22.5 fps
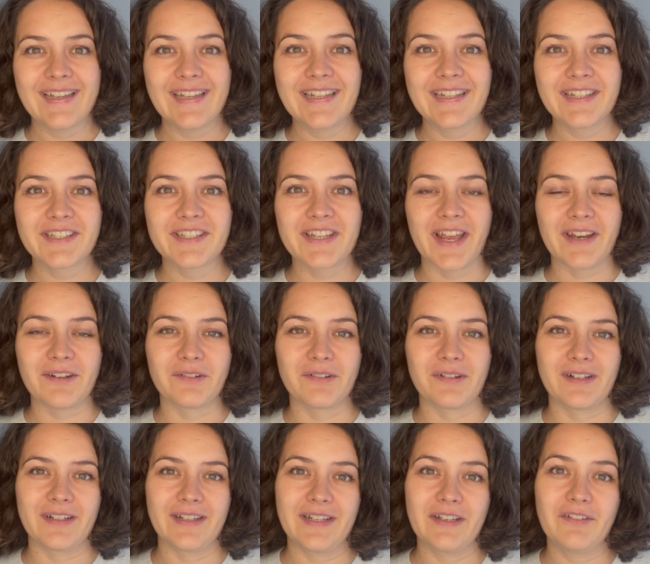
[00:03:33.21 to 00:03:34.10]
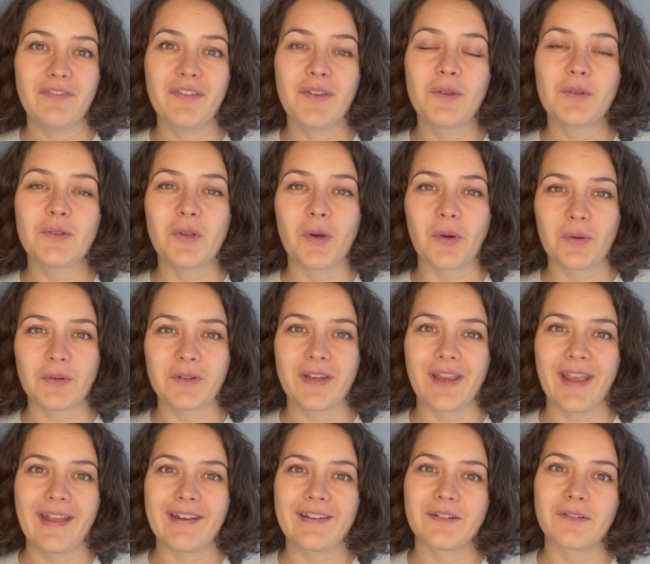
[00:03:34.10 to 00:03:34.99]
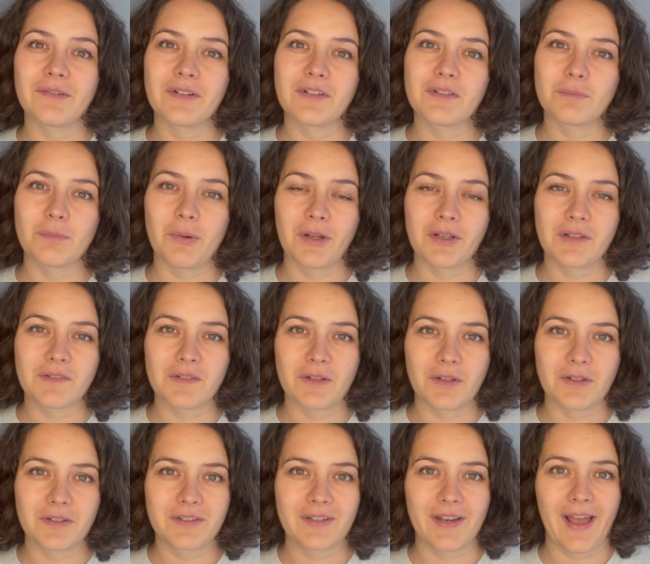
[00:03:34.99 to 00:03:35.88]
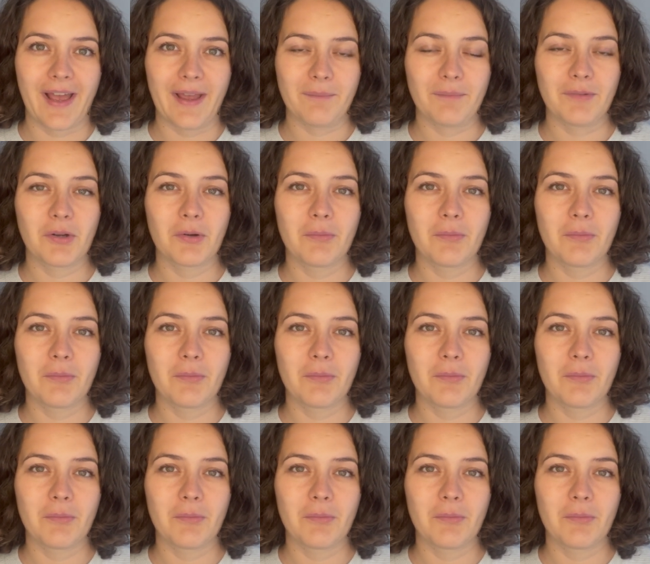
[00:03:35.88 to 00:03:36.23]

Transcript: In general, if you don't get a response on time,